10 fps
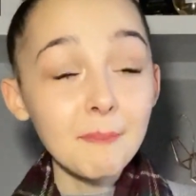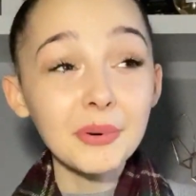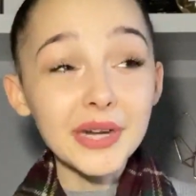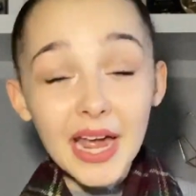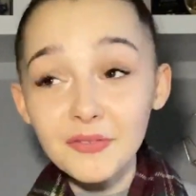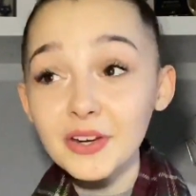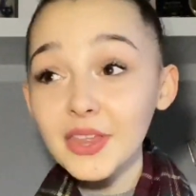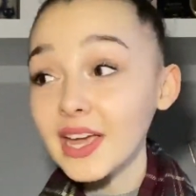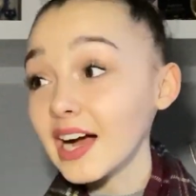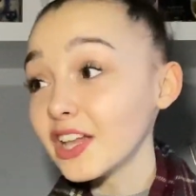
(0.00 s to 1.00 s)
But
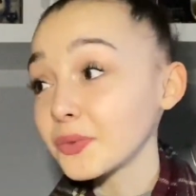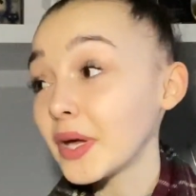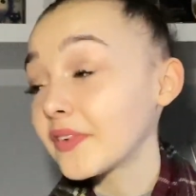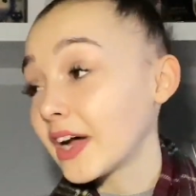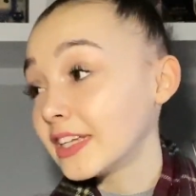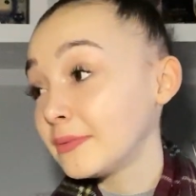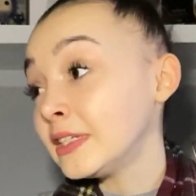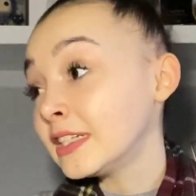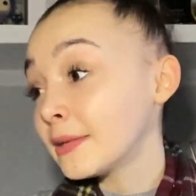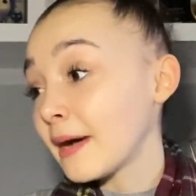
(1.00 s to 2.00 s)
everything else where I've kind of
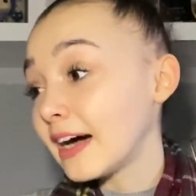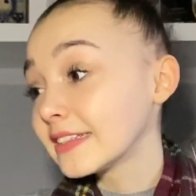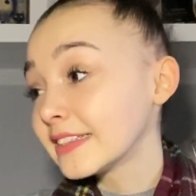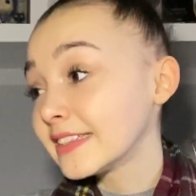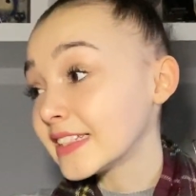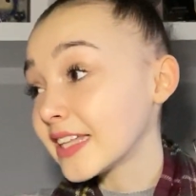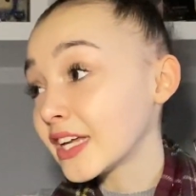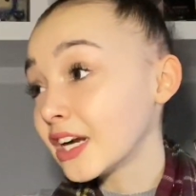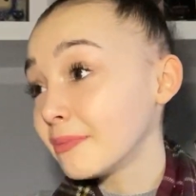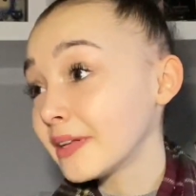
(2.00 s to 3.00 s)
been in the past and sat
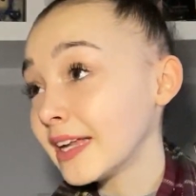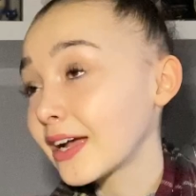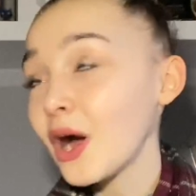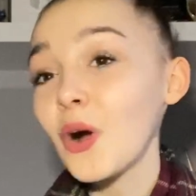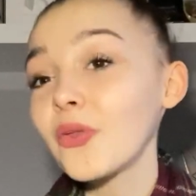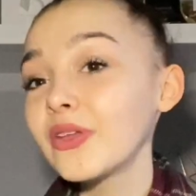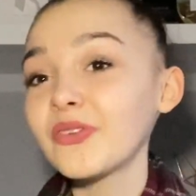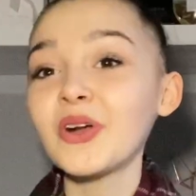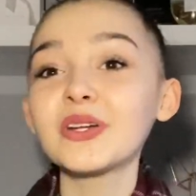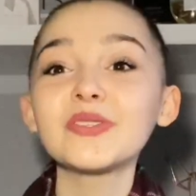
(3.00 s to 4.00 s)
there and been like, oh, these
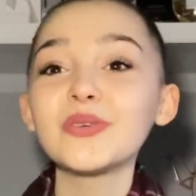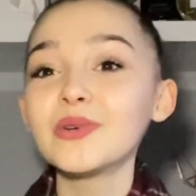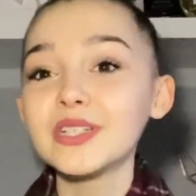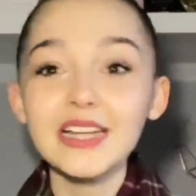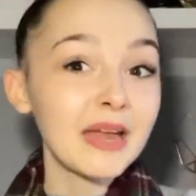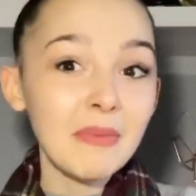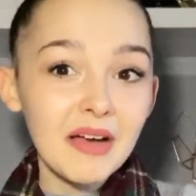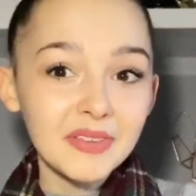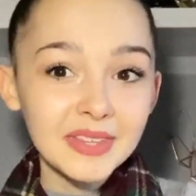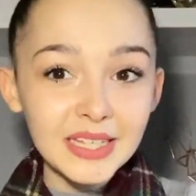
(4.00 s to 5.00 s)
are not disordered. I'm
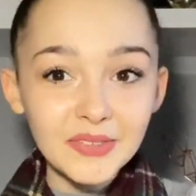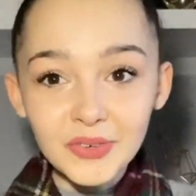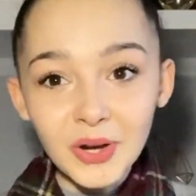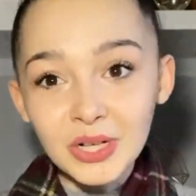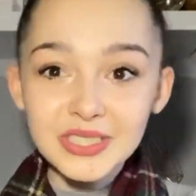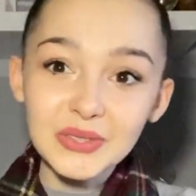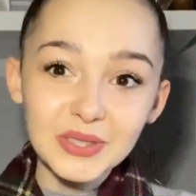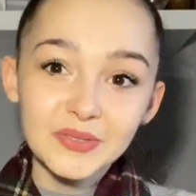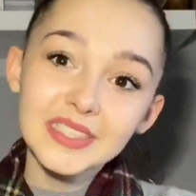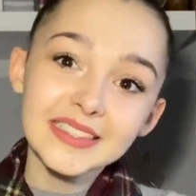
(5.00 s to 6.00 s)
having these for
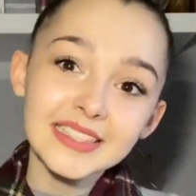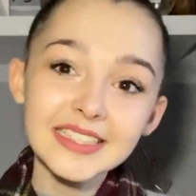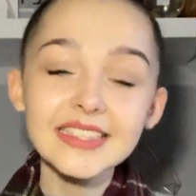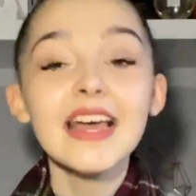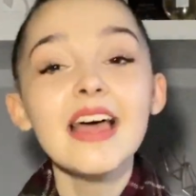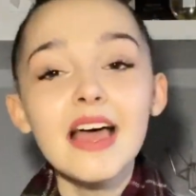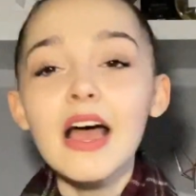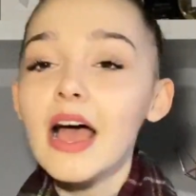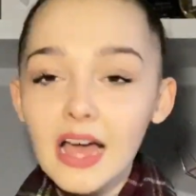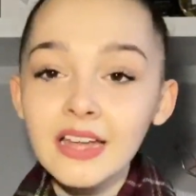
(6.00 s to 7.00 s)
non-disordered reasons
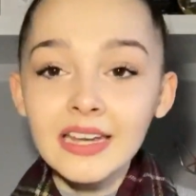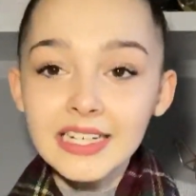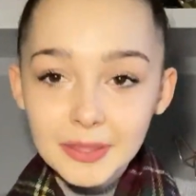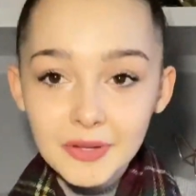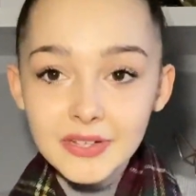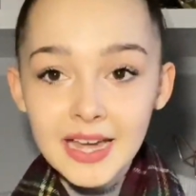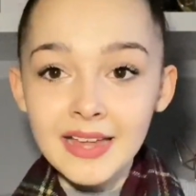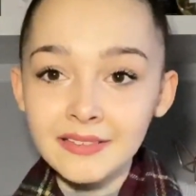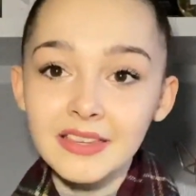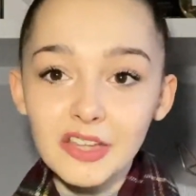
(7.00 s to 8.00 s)
nine times out of
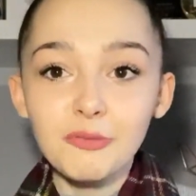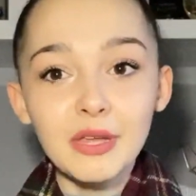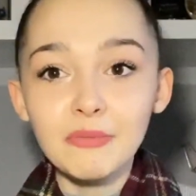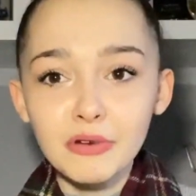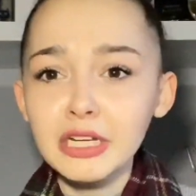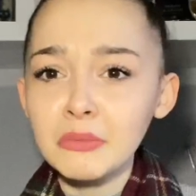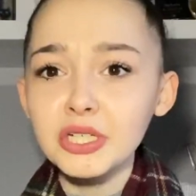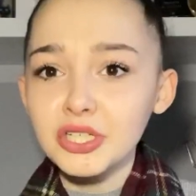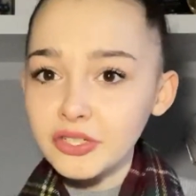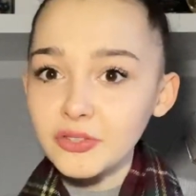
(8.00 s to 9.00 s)
ten they've been pretty
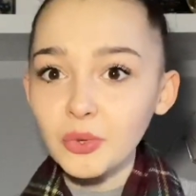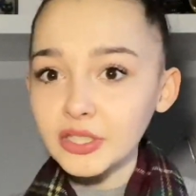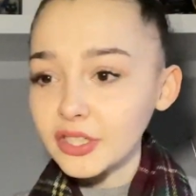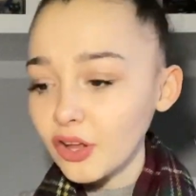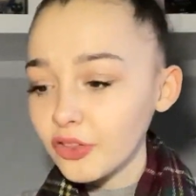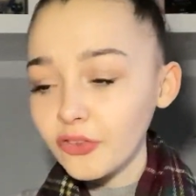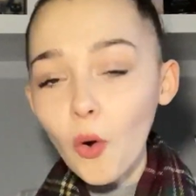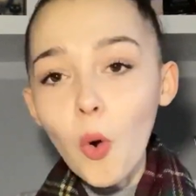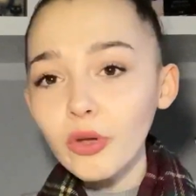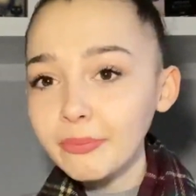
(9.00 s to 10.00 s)
much disordered there's
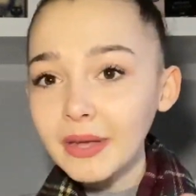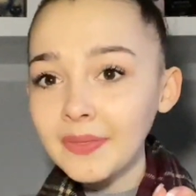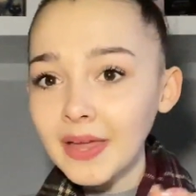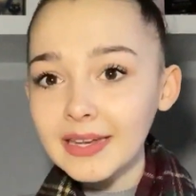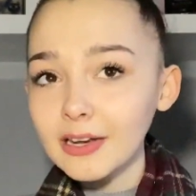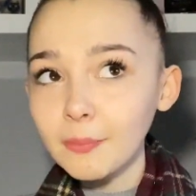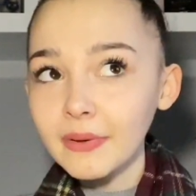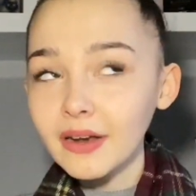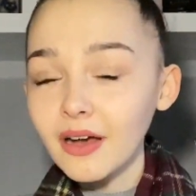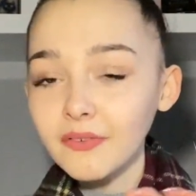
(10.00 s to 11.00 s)
always been that little
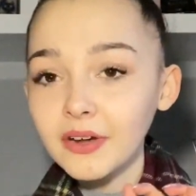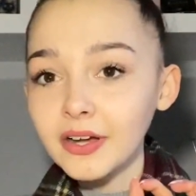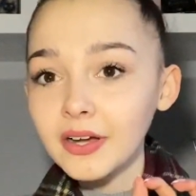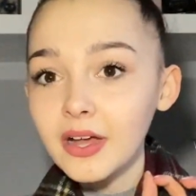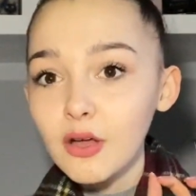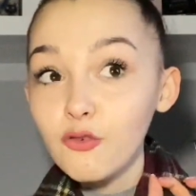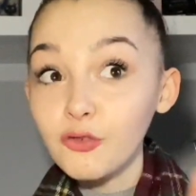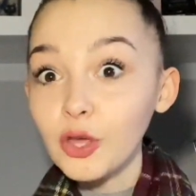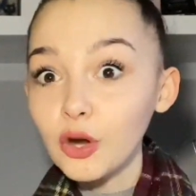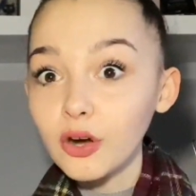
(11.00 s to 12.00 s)
bit of a
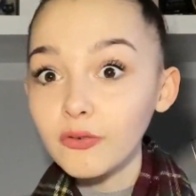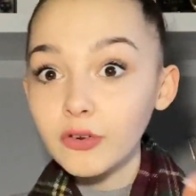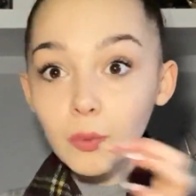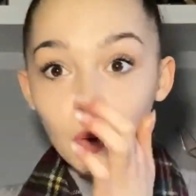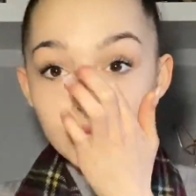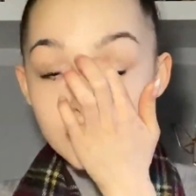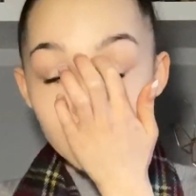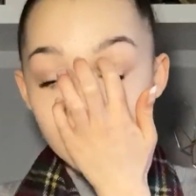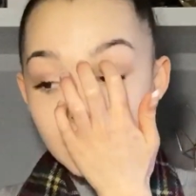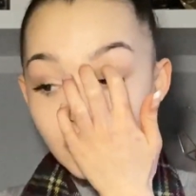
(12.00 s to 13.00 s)
fear towards
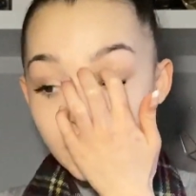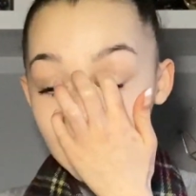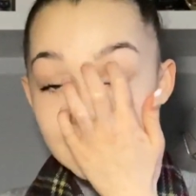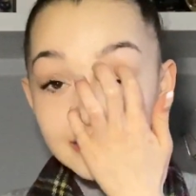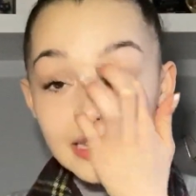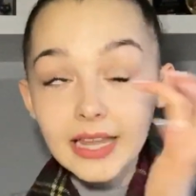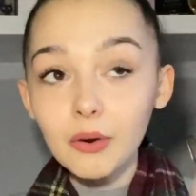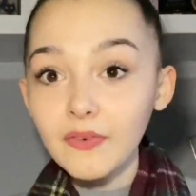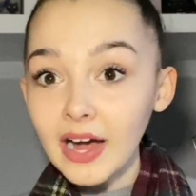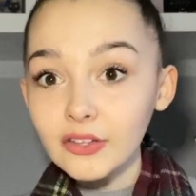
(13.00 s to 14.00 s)
the real thing see like
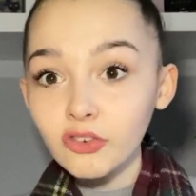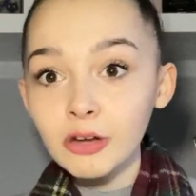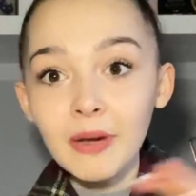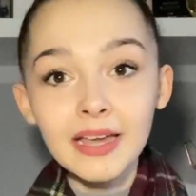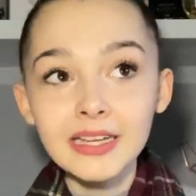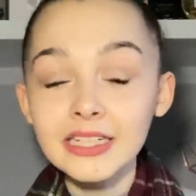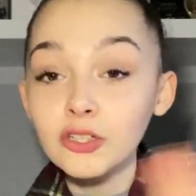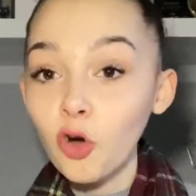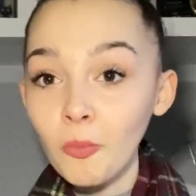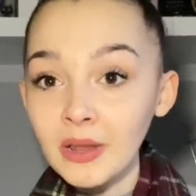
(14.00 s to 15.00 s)
with ice cream I can eat
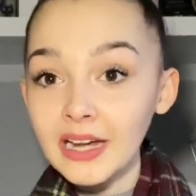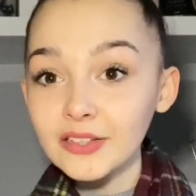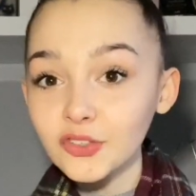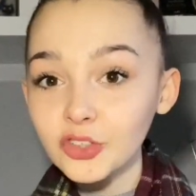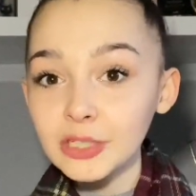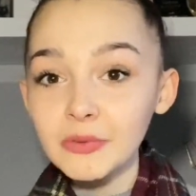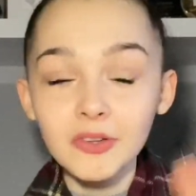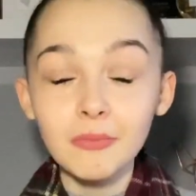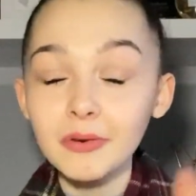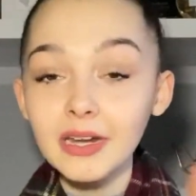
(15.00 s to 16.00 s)
normal ice cream if
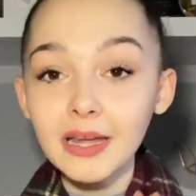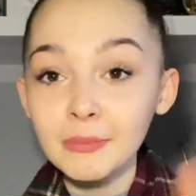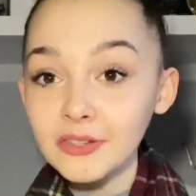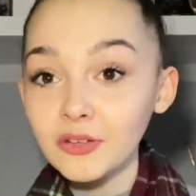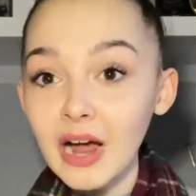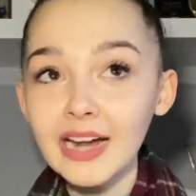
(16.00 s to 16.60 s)
someone put like Mr.